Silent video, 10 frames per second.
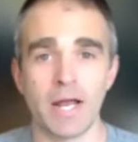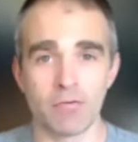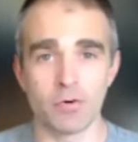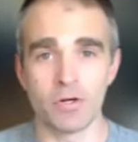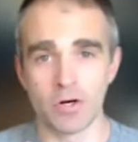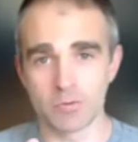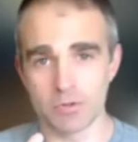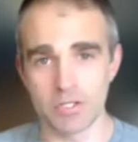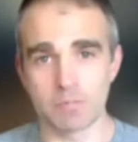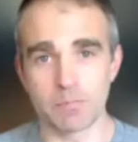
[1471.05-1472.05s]
Everyone knows
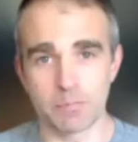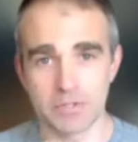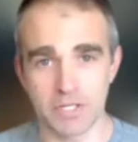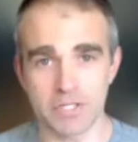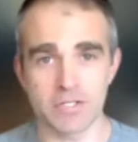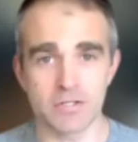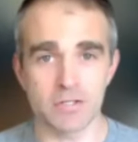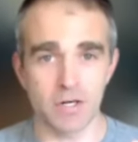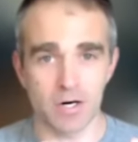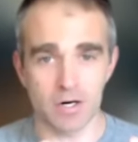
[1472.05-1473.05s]
where these
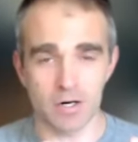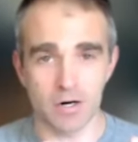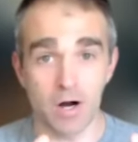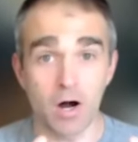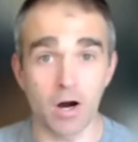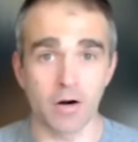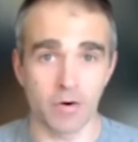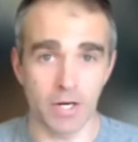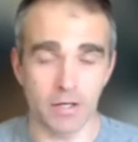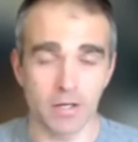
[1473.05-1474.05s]
positions are
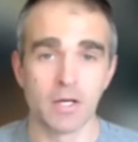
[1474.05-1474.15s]
right?